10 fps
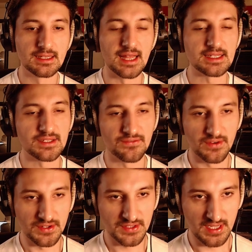That's the
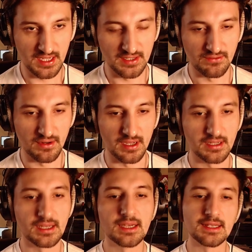first kind of right.
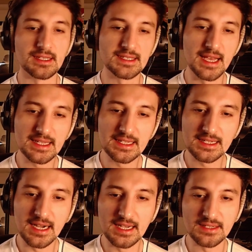The
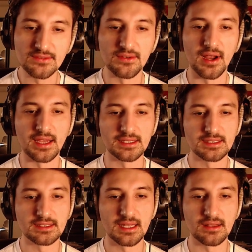second kind of
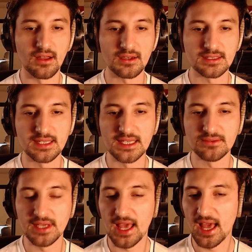right that Locke says
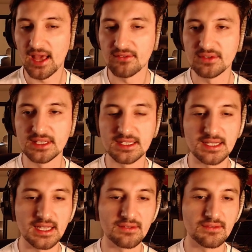we have in the
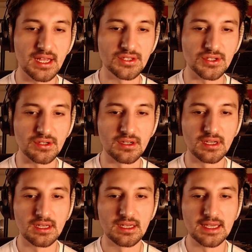state of nature
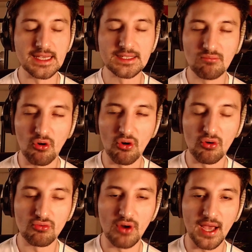is a
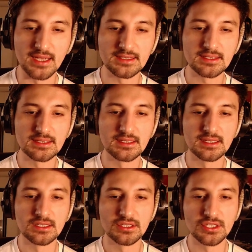moral right
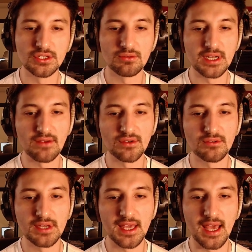to do whatever
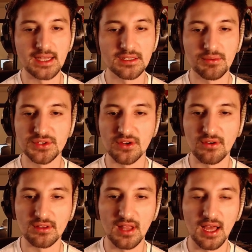we can to preserve
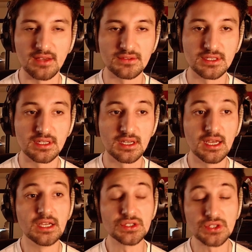our lives,
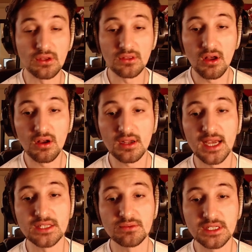so long
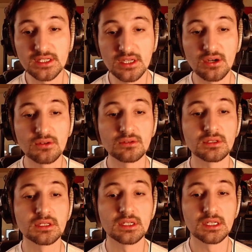as we don't